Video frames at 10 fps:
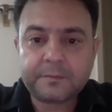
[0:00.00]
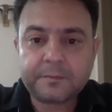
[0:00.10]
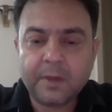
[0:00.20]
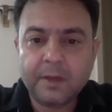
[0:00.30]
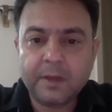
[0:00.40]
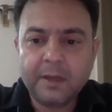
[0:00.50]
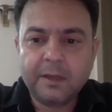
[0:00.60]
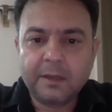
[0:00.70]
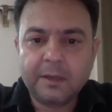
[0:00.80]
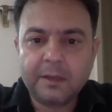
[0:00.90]
But
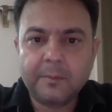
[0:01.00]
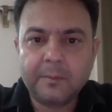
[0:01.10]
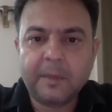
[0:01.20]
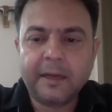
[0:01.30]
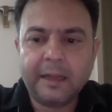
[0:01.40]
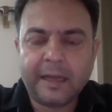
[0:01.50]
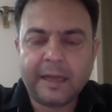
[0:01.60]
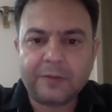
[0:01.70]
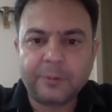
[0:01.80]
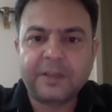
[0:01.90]
it
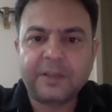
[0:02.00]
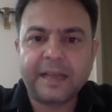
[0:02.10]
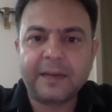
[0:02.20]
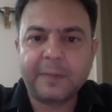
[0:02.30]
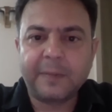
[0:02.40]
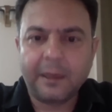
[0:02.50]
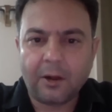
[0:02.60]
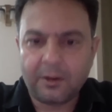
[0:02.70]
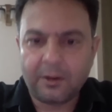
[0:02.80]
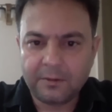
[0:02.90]
has to be decided by
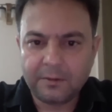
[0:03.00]
law,